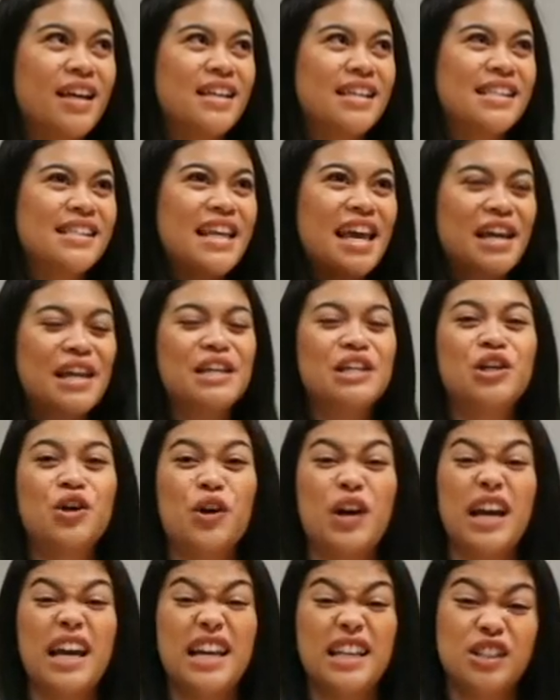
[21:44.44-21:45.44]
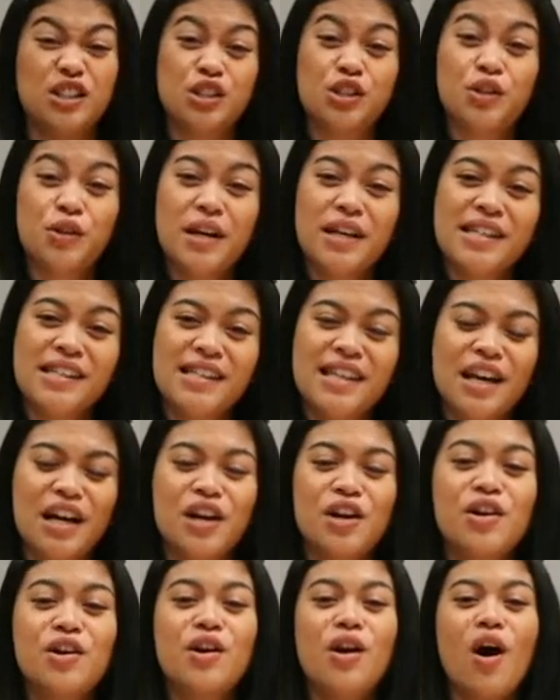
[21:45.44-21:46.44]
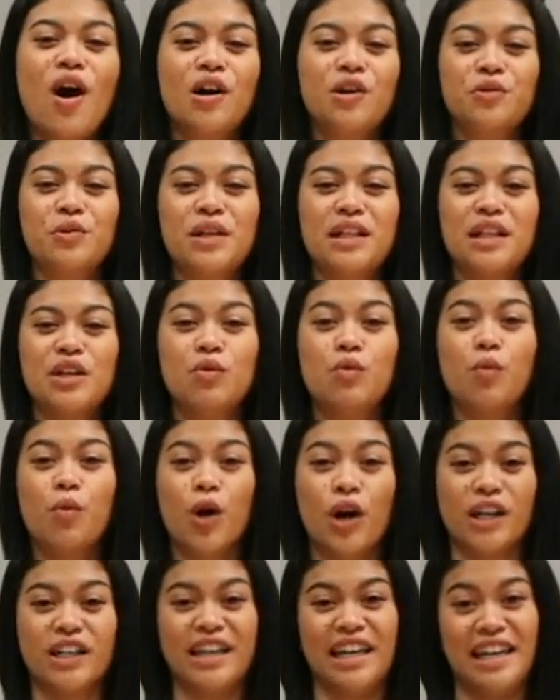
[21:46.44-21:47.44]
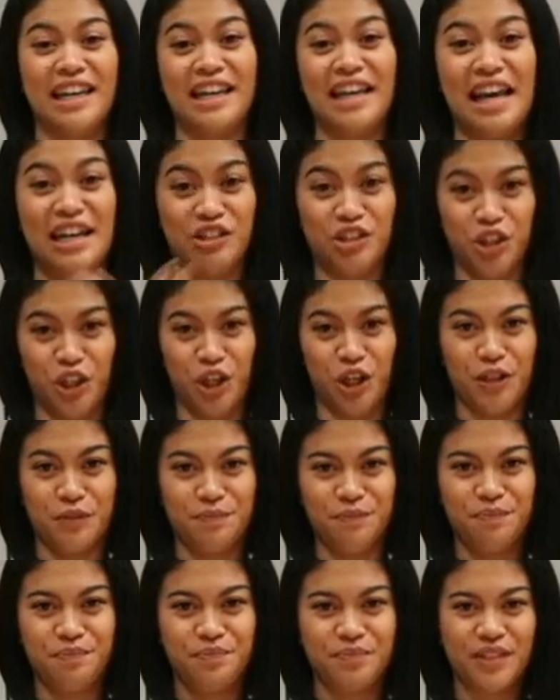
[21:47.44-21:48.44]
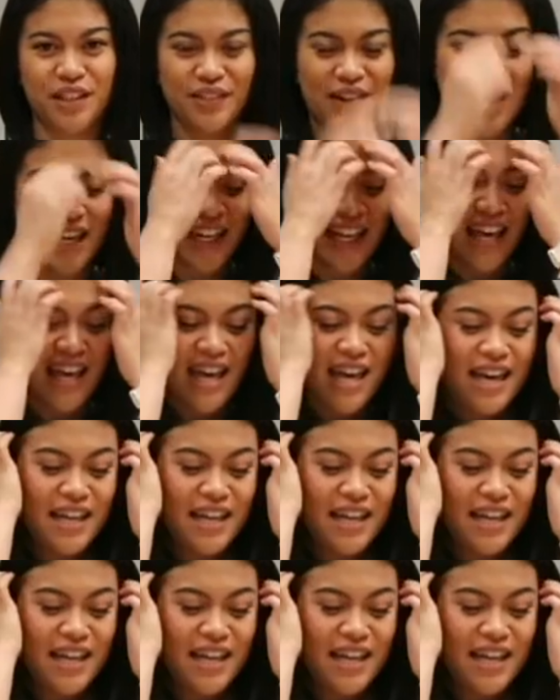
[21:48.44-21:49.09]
Stating your interests that are not really work in nature, right?